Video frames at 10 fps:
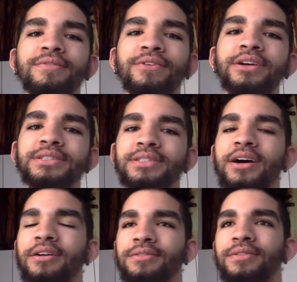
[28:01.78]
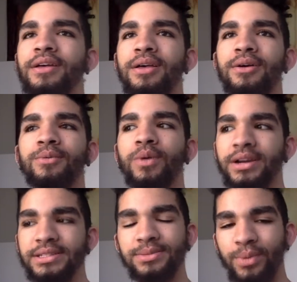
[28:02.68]
for itself.
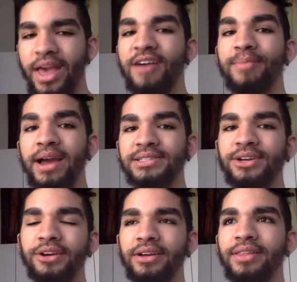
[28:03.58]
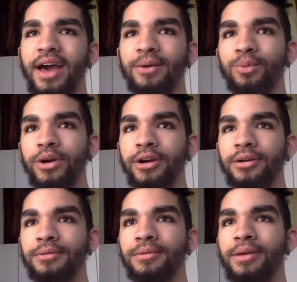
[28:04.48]
Whereas we have bacteria that
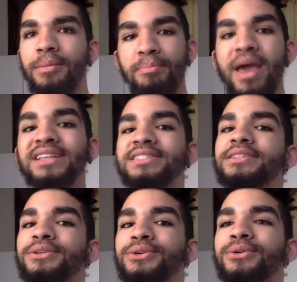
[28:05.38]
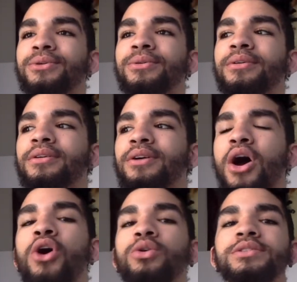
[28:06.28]
we're meant to
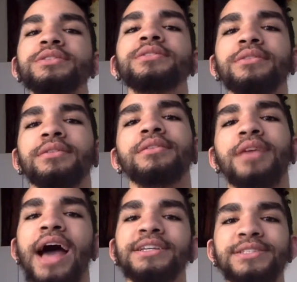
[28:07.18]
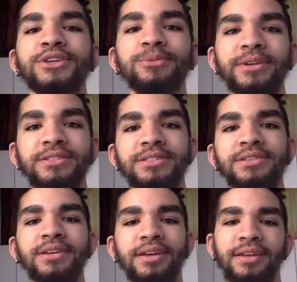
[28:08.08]
host as humans.
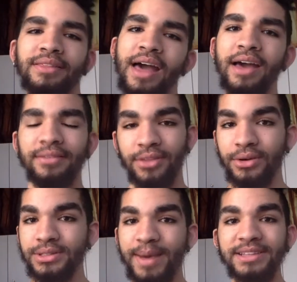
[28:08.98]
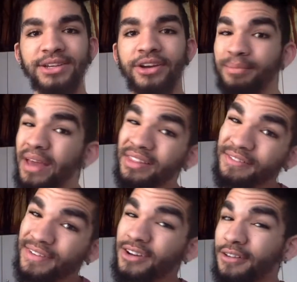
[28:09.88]
That those bacteria mainly
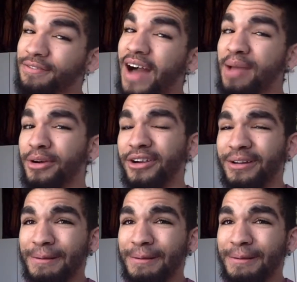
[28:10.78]
feed on fiber.